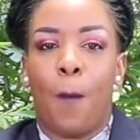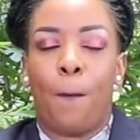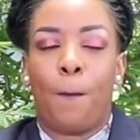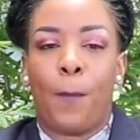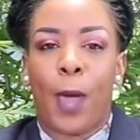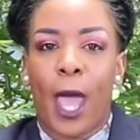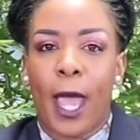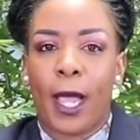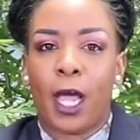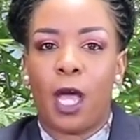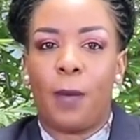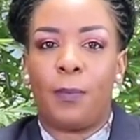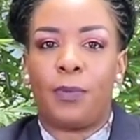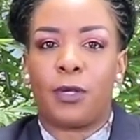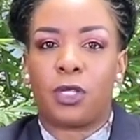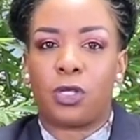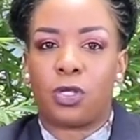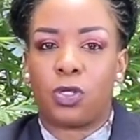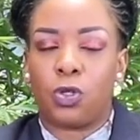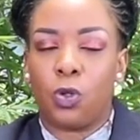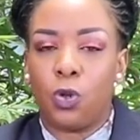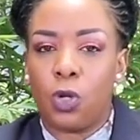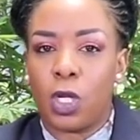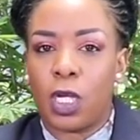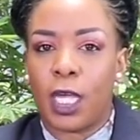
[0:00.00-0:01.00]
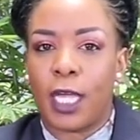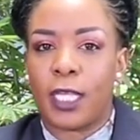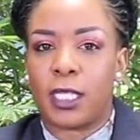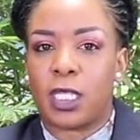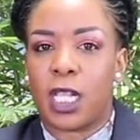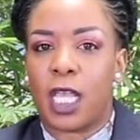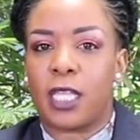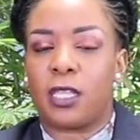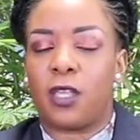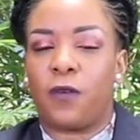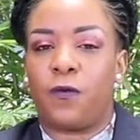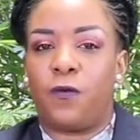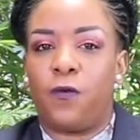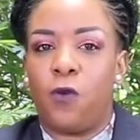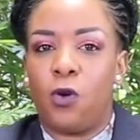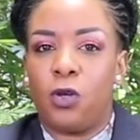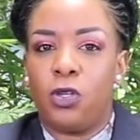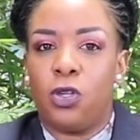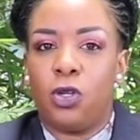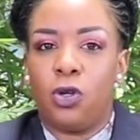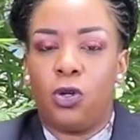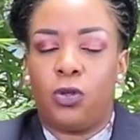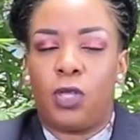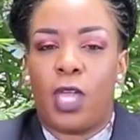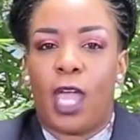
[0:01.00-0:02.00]
pack up a suitcase
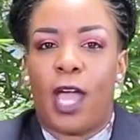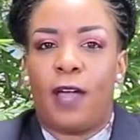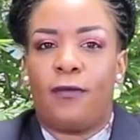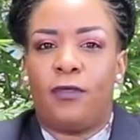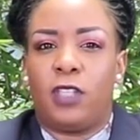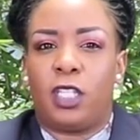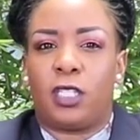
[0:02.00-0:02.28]
they have